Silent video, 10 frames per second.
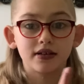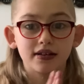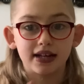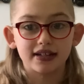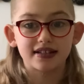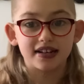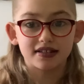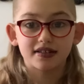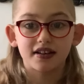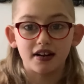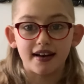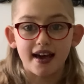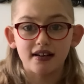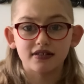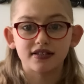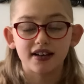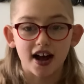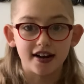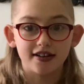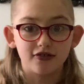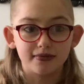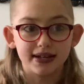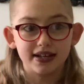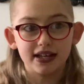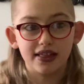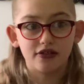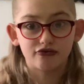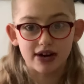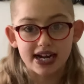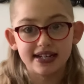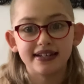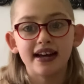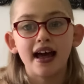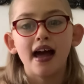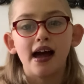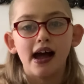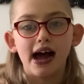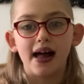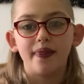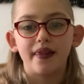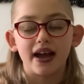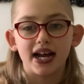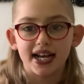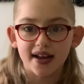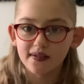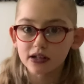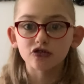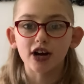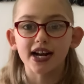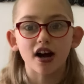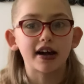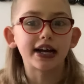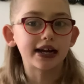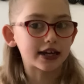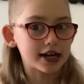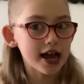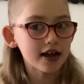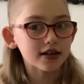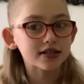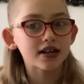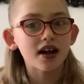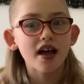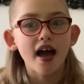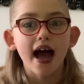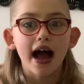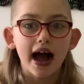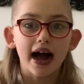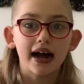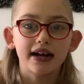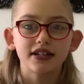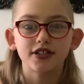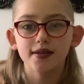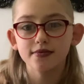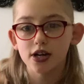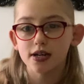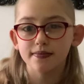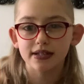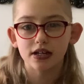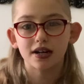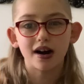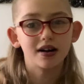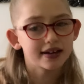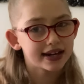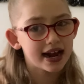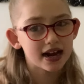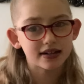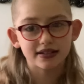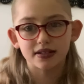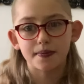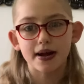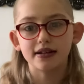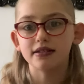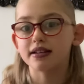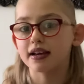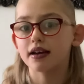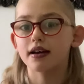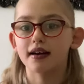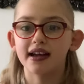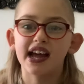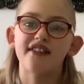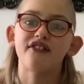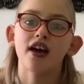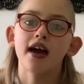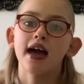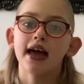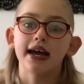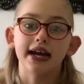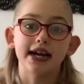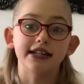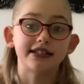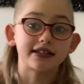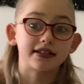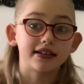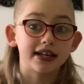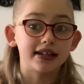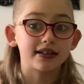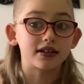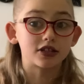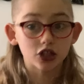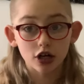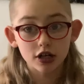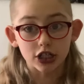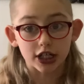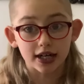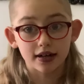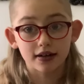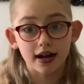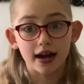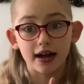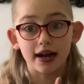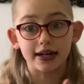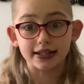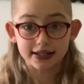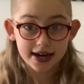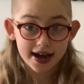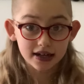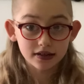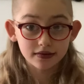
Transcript: that says connect, and it'll be either red, and then if it's red I can connect, and sometimes I can't connect depending if it's either charging and it's dead,